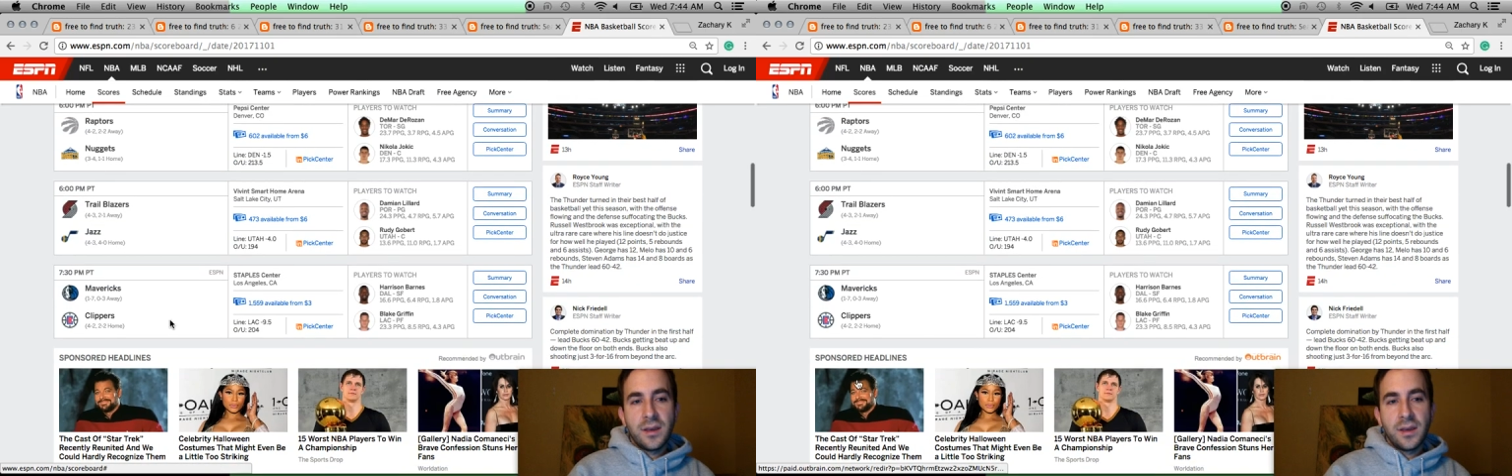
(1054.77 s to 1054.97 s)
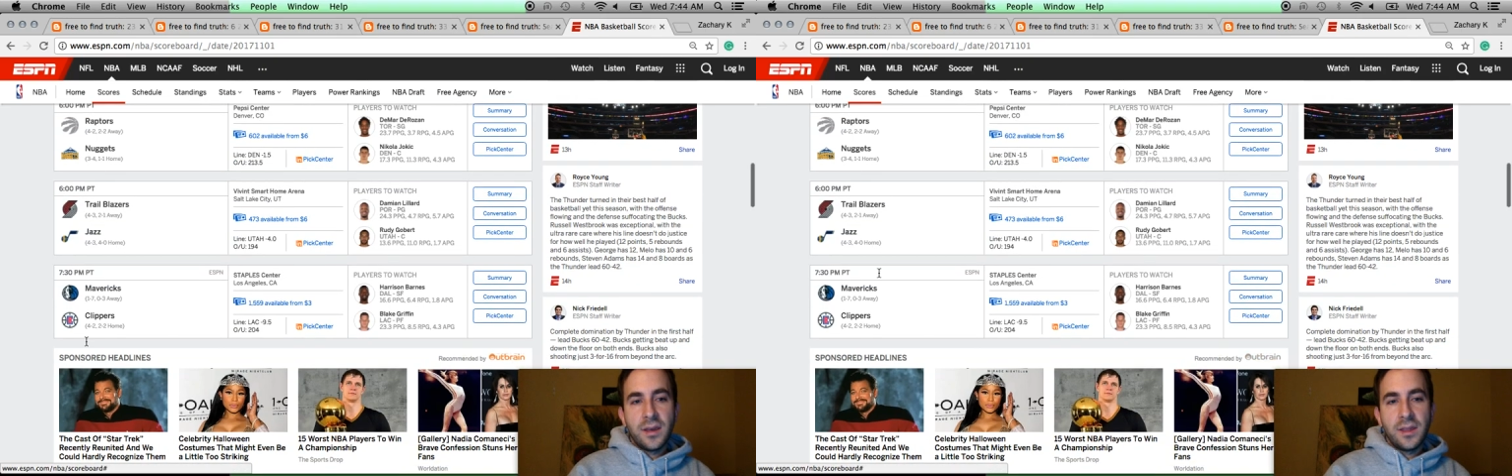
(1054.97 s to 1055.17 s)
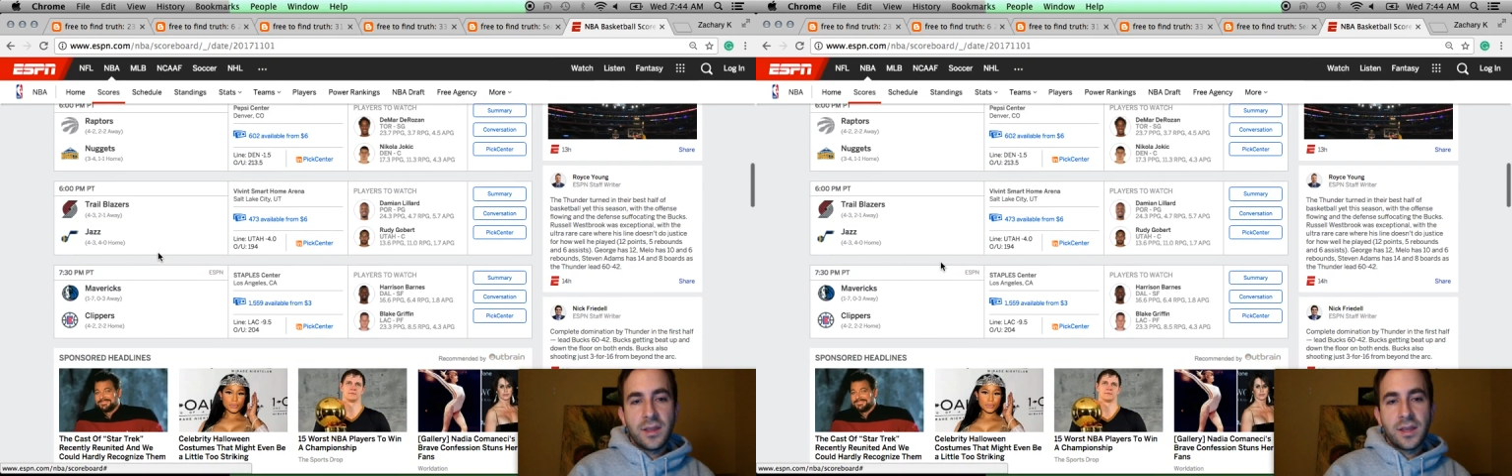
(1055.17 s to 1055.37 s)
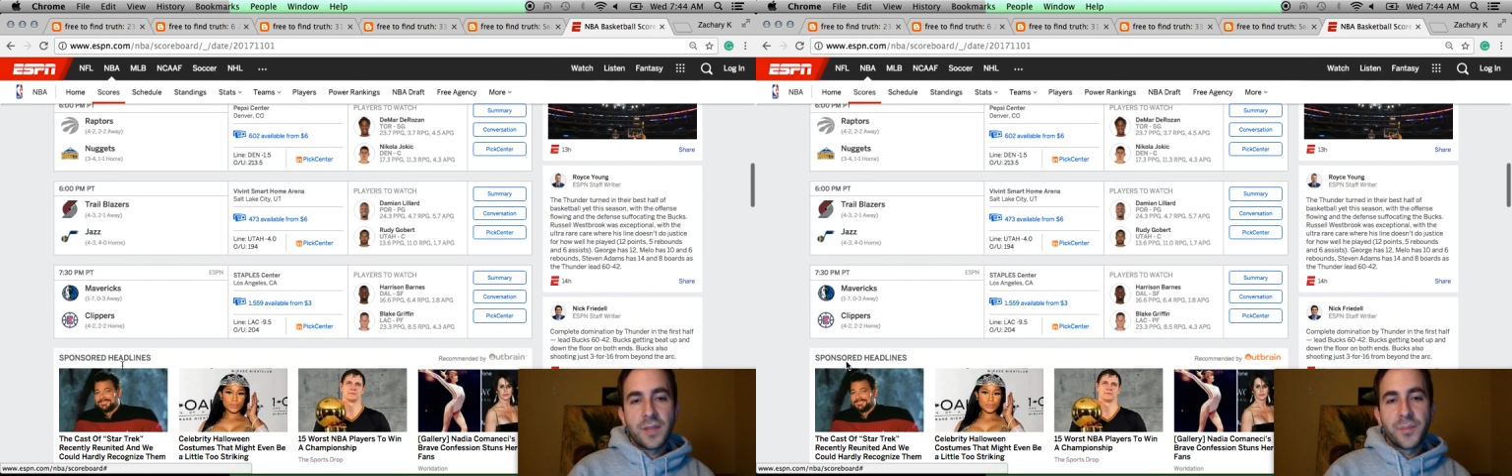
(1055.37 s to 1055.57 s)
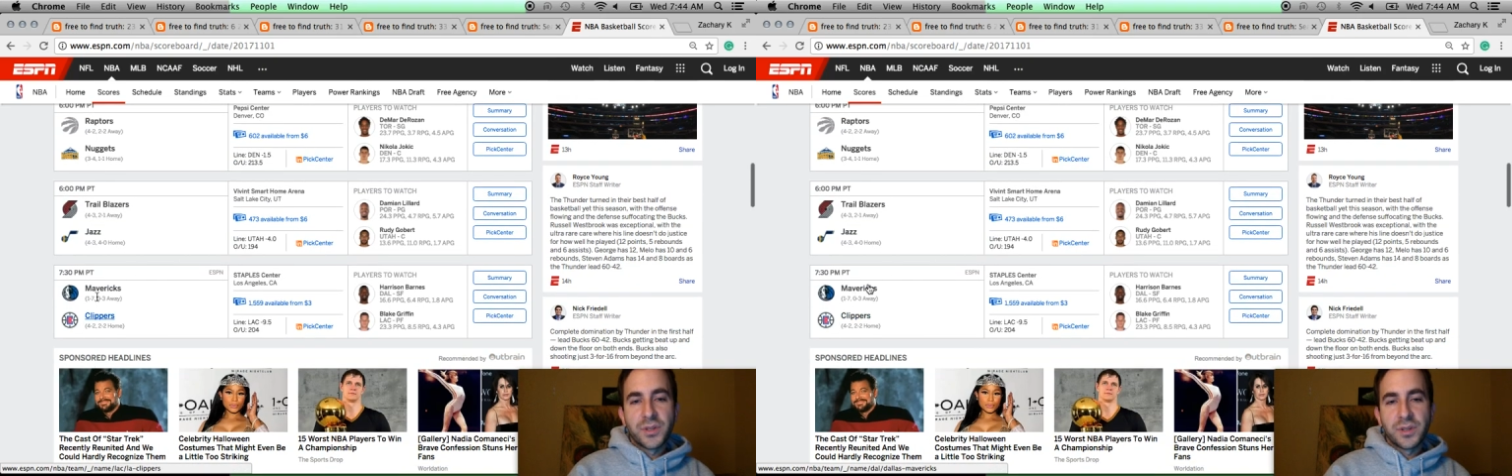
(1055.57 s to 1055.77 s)
and the
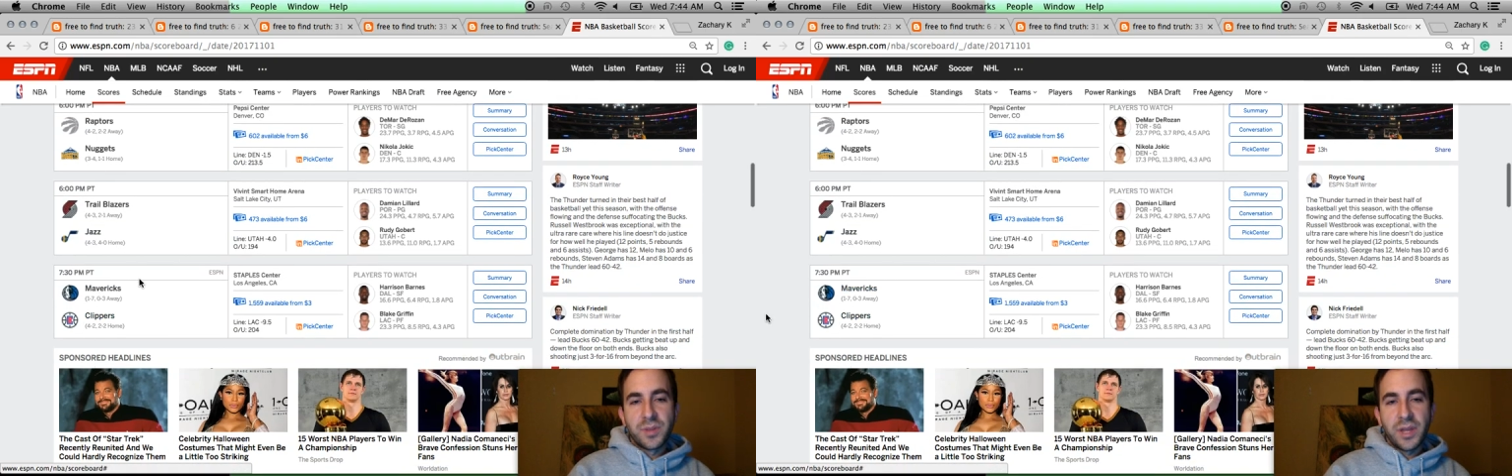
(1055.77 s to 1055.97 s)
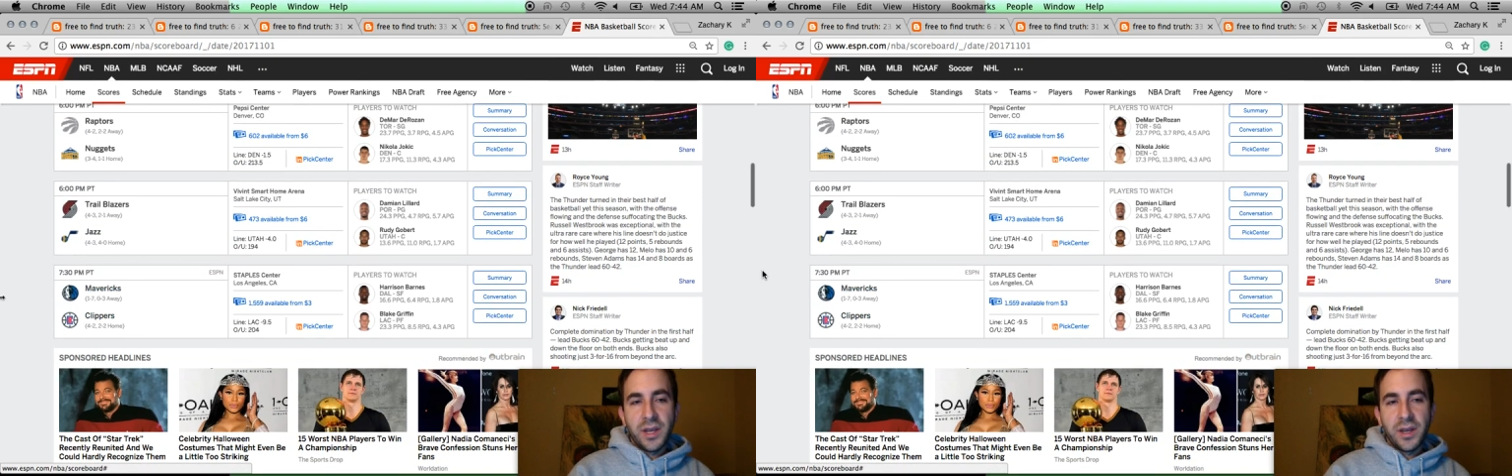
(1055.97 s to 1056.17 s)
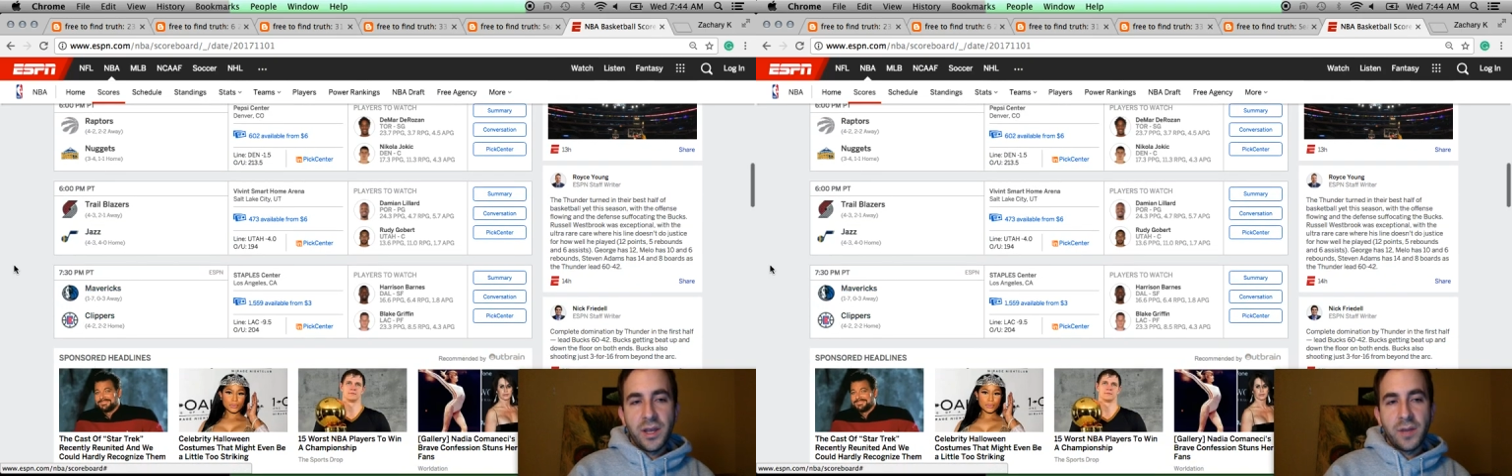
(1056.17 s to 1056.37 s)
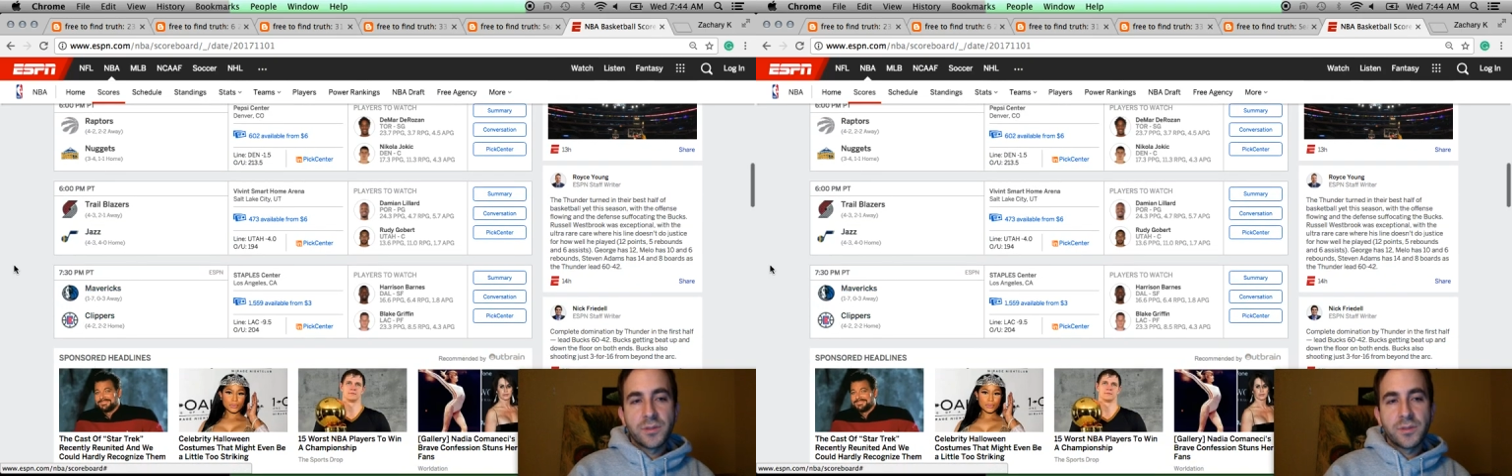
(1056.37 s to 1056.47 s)
Clippers are playing tonight.